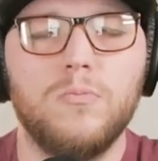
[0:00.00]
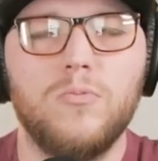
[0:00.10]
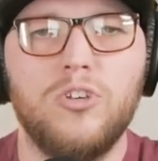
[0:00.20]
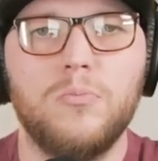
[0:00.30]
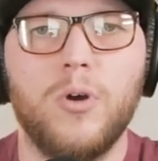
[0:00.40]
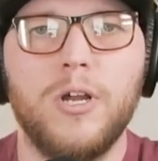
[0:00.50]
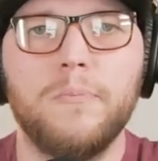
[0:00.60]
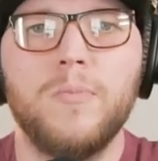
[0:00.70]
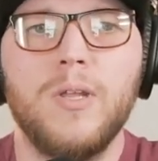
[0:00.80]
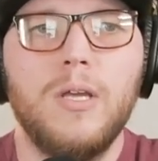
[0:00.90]
Jeep
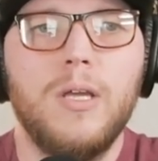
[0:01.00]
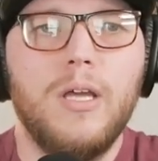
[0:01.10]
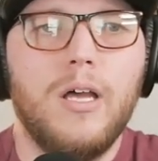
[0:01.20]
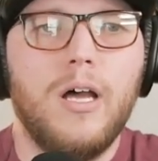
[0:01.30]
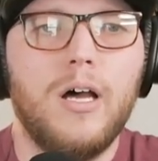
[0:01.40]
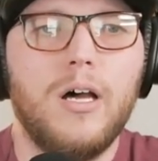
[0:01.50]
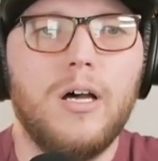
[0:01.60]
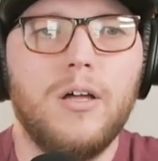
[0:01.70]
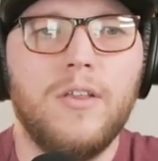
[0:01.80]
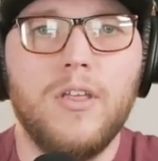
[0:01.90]
brand.
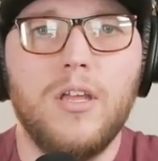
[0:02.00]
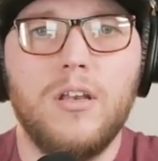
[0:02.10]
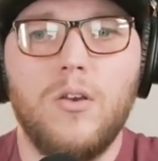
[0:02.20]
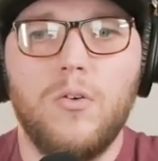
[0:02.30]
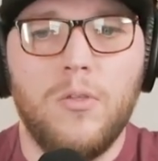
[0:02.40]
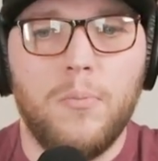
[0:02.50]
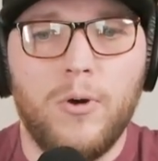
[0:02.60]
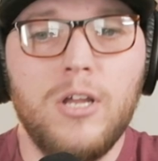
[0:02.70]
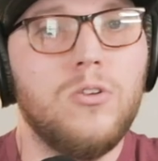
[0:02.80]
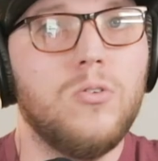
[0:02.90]
And then the
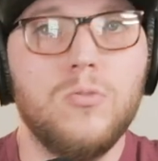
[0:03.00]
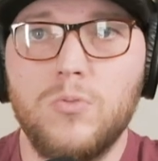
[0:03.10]
brand new,